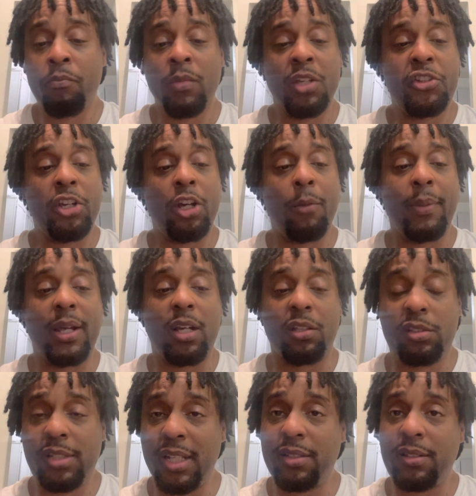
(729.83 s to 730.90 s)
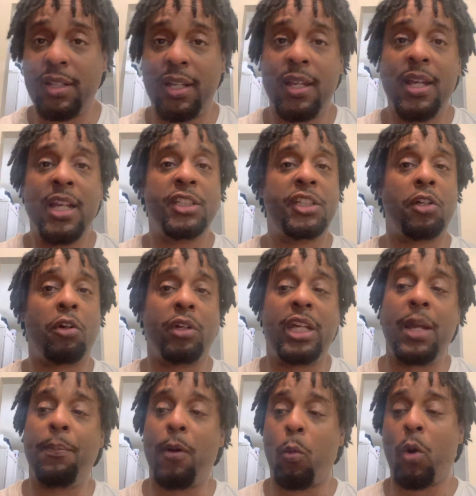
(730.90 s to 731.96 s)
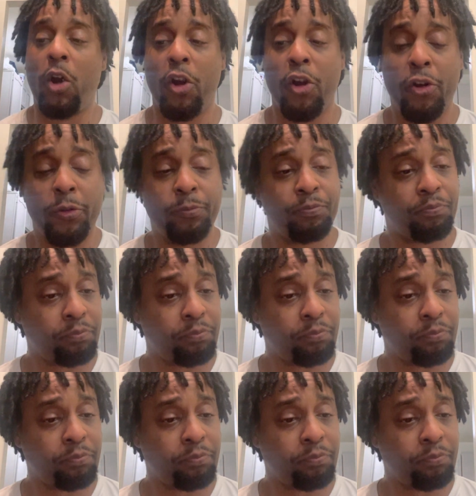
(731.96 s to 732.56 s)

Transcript: She's going to be consistent. She's going to keep her word.